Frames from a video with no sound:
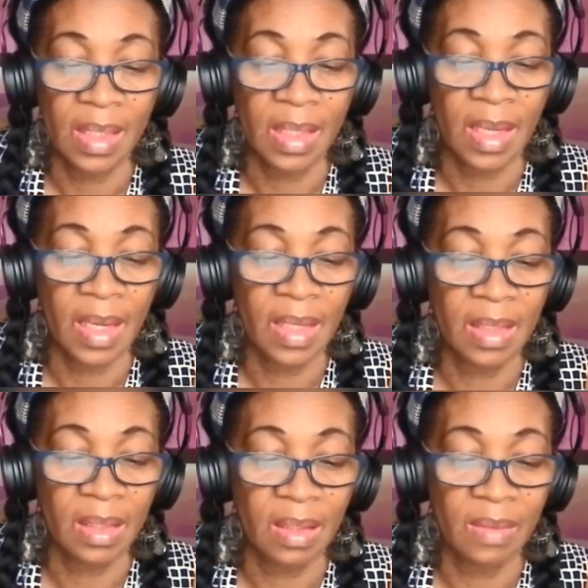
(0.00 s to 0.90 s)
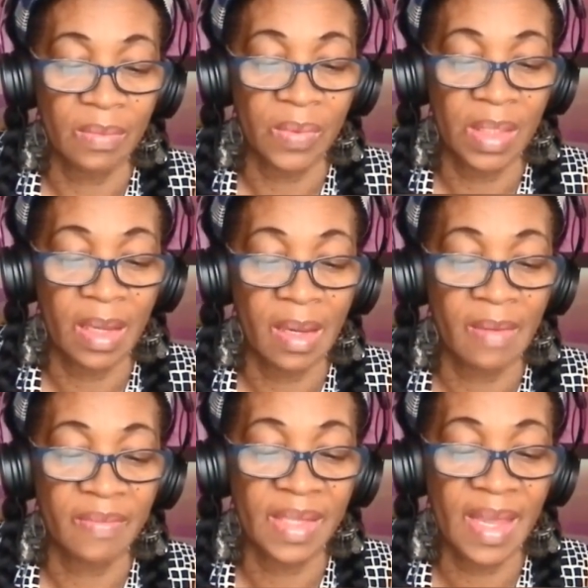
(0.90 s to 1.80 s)
And we
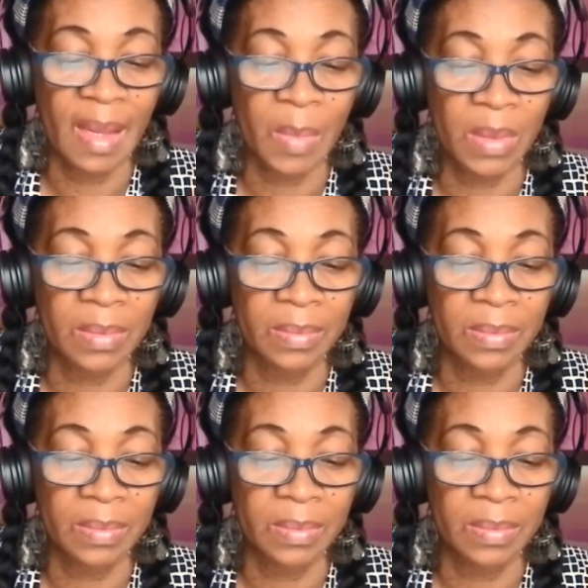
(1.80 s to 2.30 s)
have Gamma,